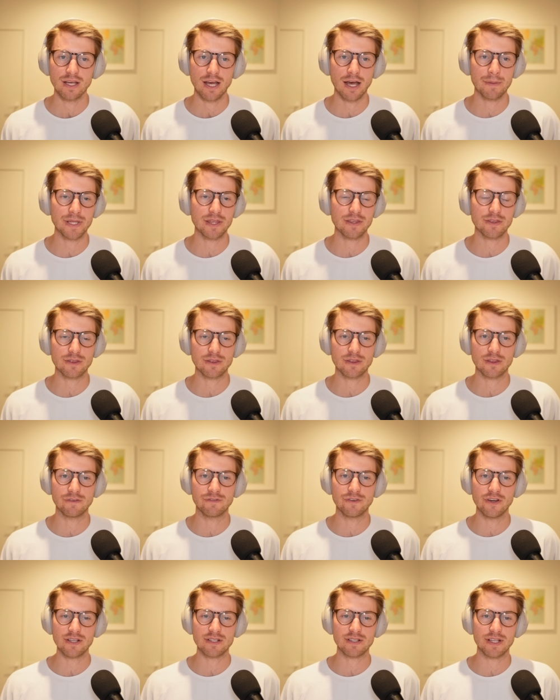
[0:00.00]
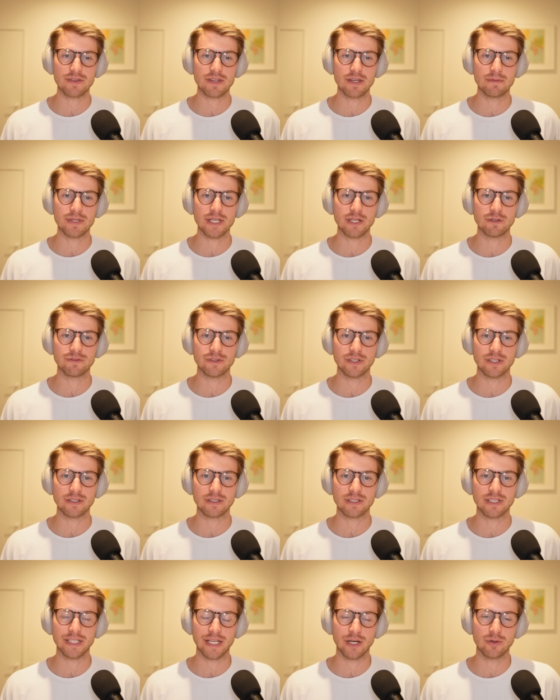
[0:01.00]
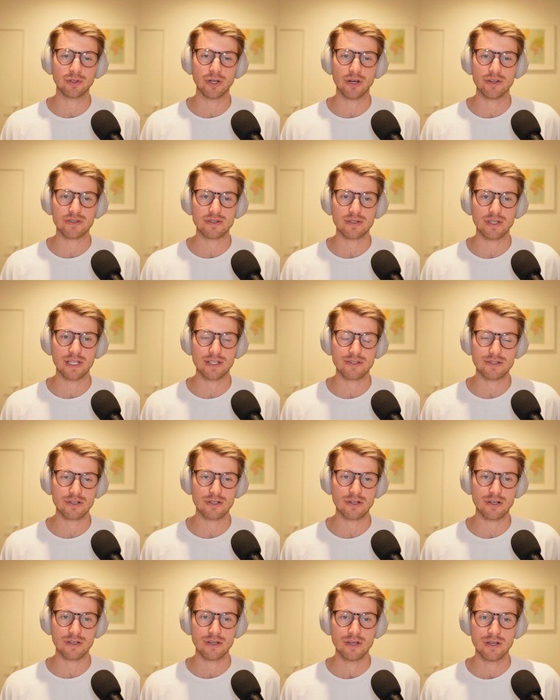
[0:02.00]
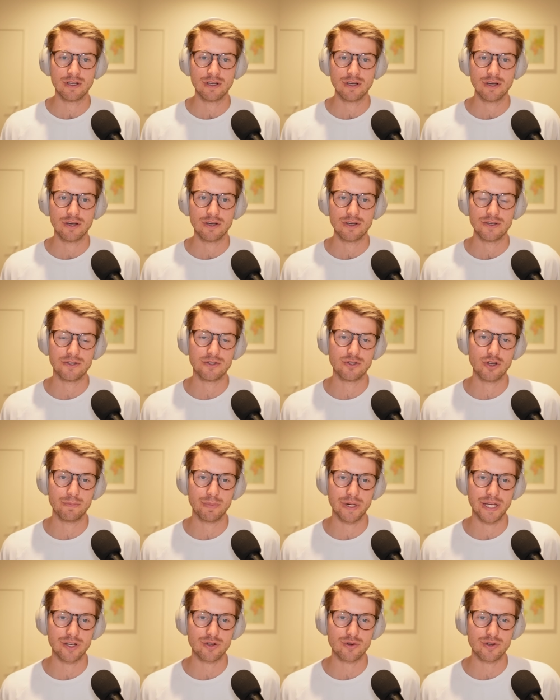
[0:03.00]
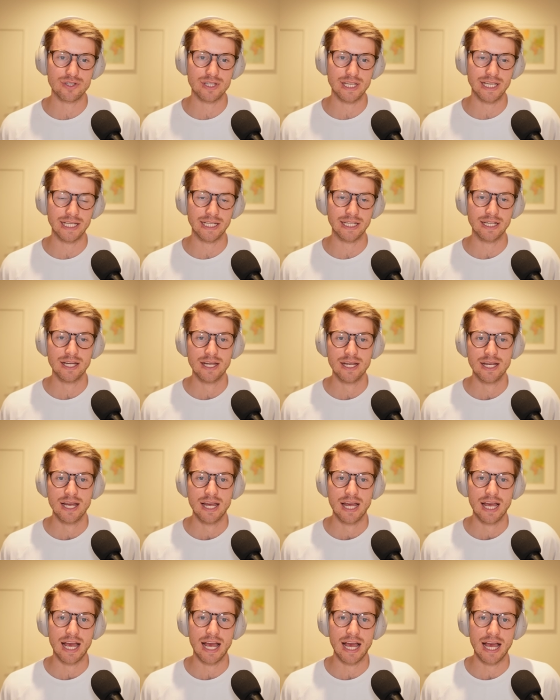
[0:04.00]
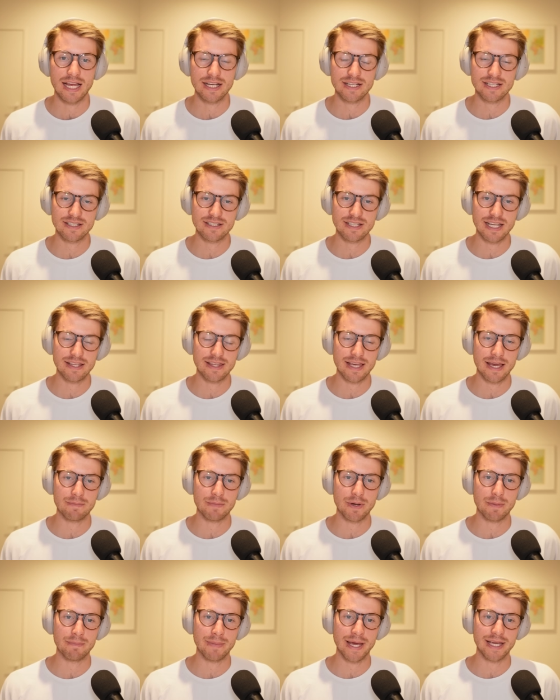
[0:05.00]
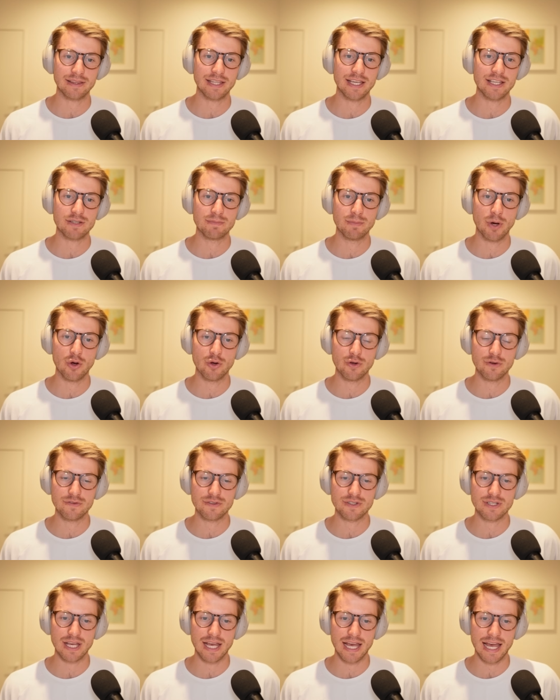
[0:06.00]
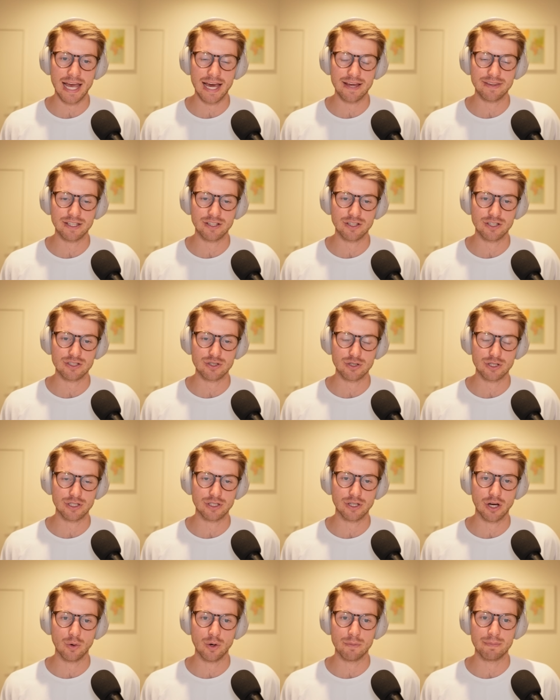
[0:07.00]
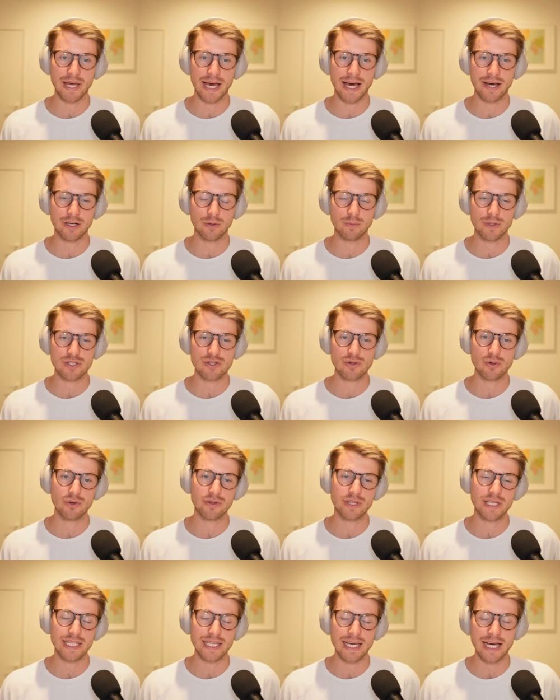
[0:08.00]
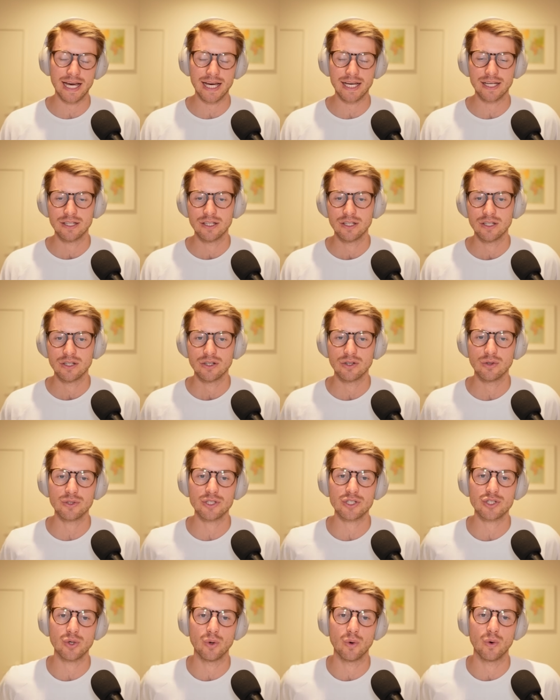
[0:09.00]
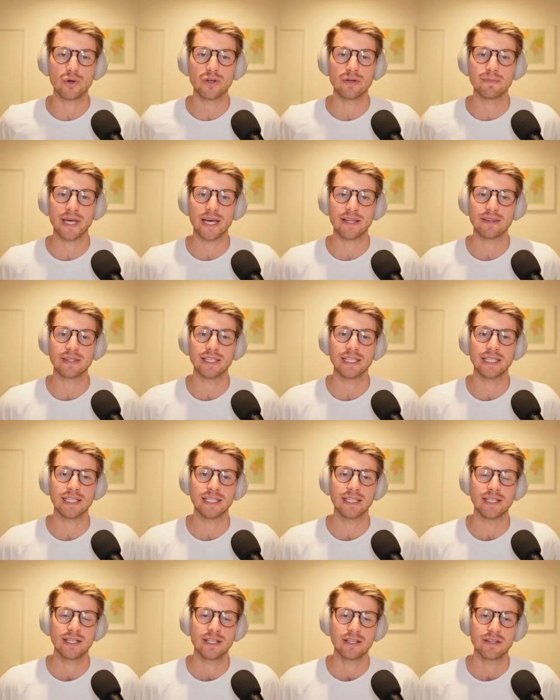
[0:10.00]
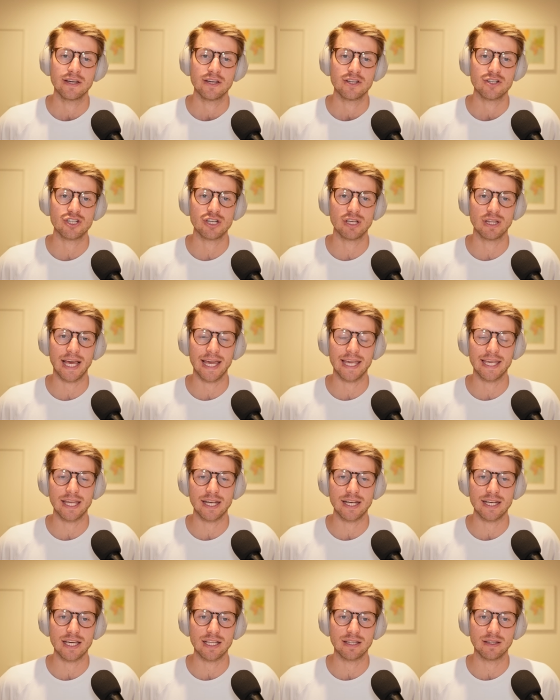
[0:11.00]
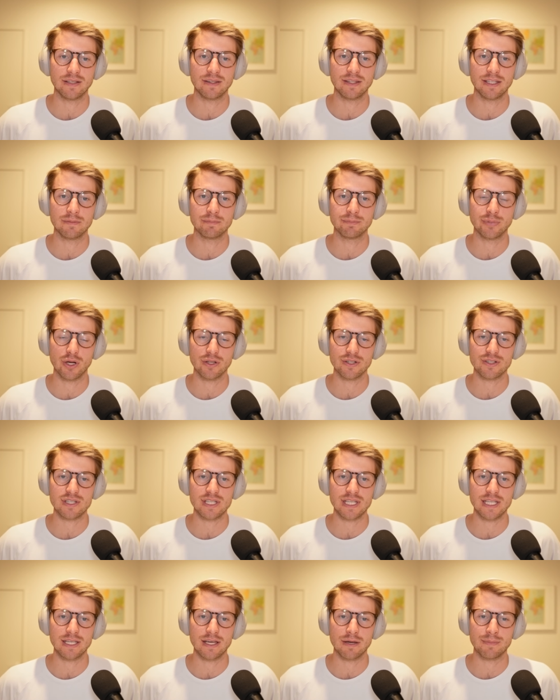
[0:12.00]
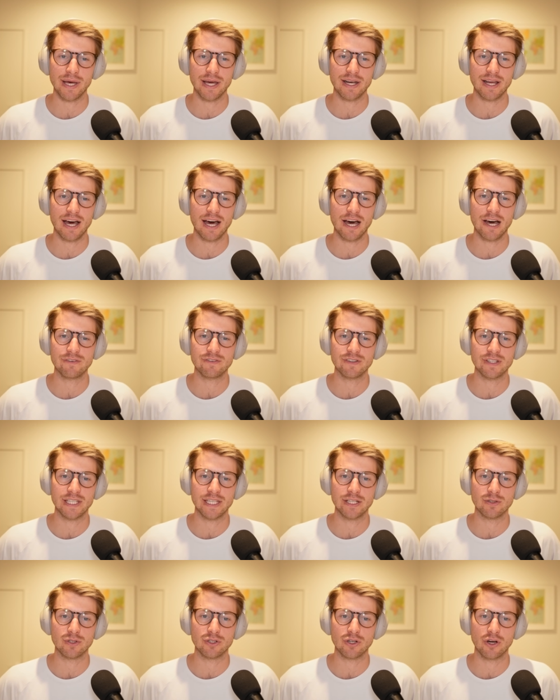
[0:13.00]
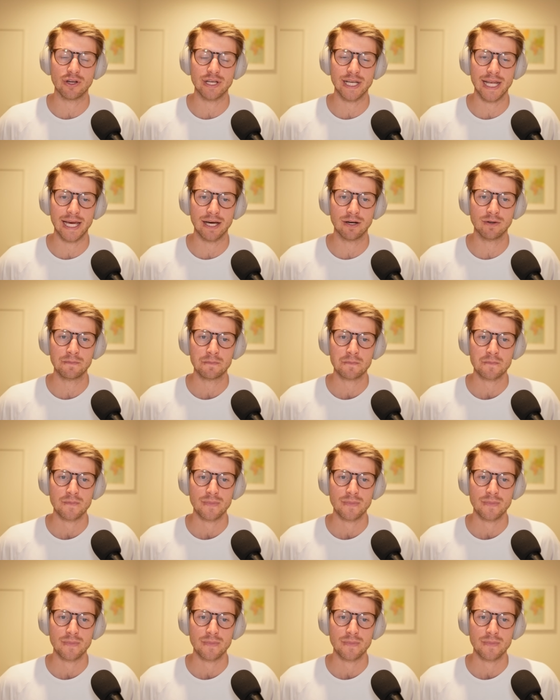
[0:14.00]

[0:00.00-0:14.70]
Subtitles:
I mean, the first lithium deal for Codelco, it's sort of super interesting to see them make these moves, how they're going to sort of go about it. We saw all the talk about the Chilean lithium policy about half a year ago now.